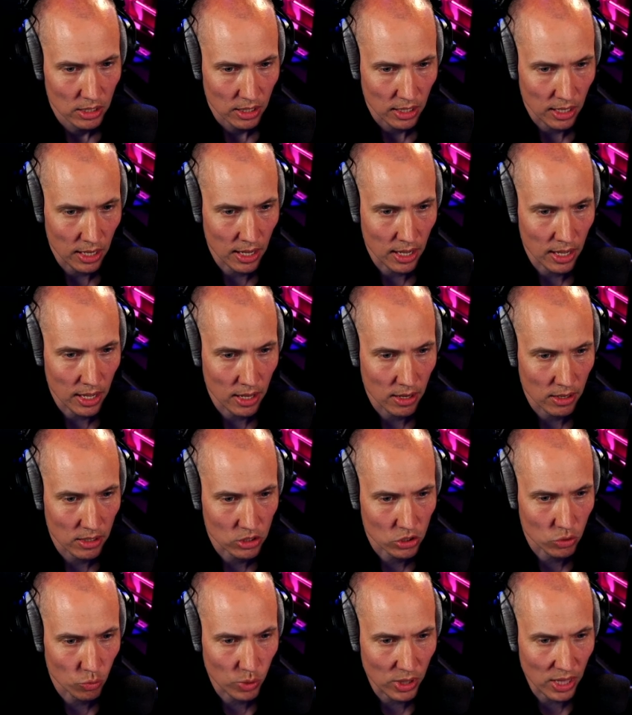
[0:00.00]

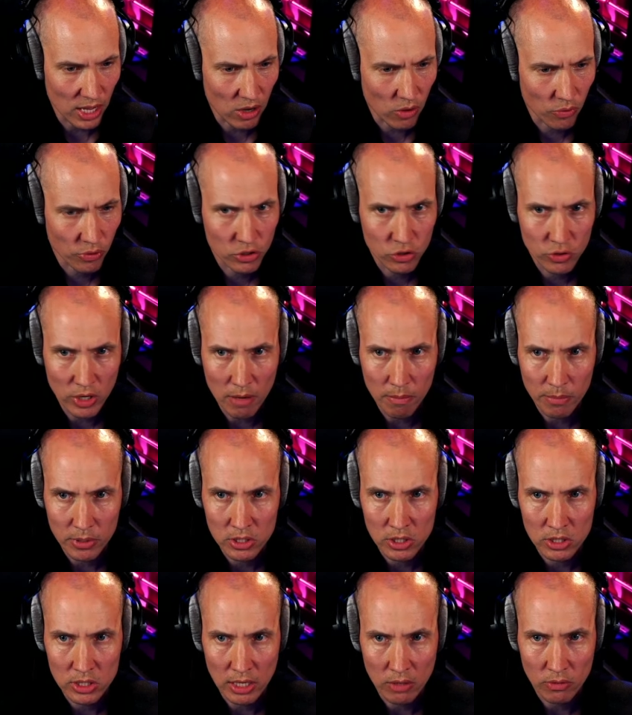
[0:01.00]
So without the trumpet
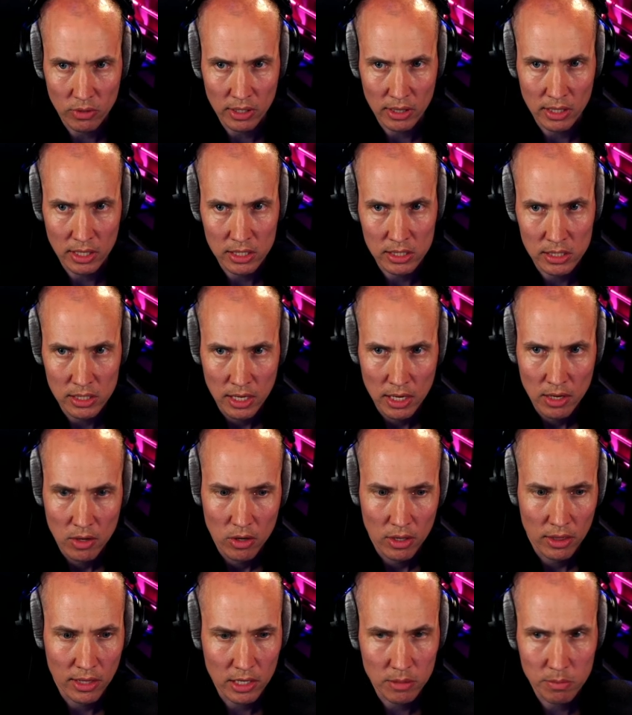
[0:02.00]
to sound like this,
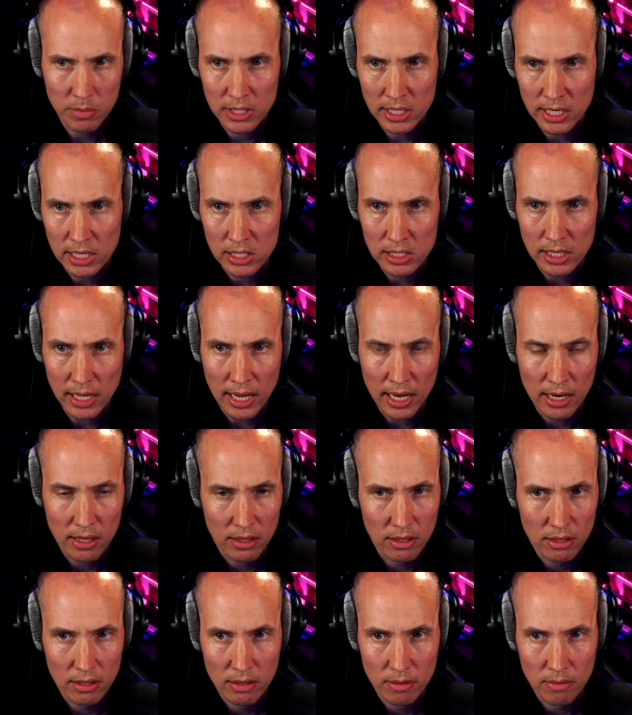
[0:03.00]
let me just
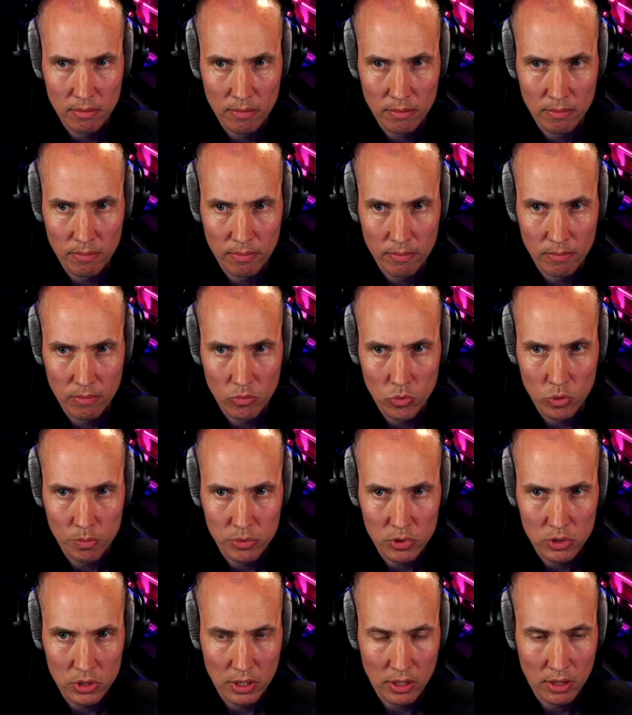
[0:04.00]
add
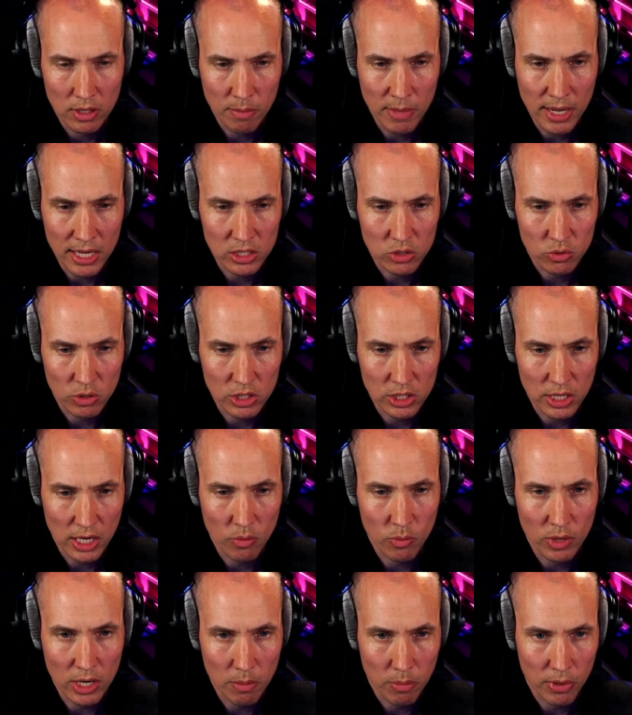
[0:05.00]
the mastering chain
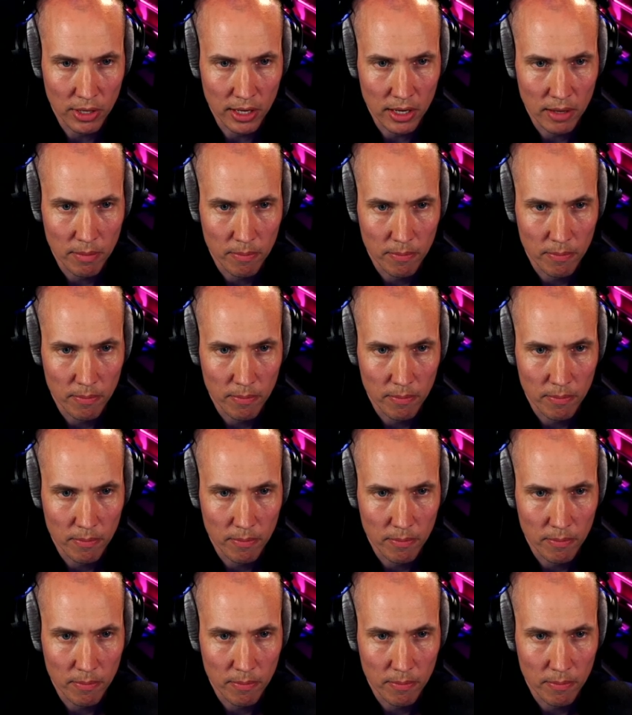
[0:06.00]
when I play.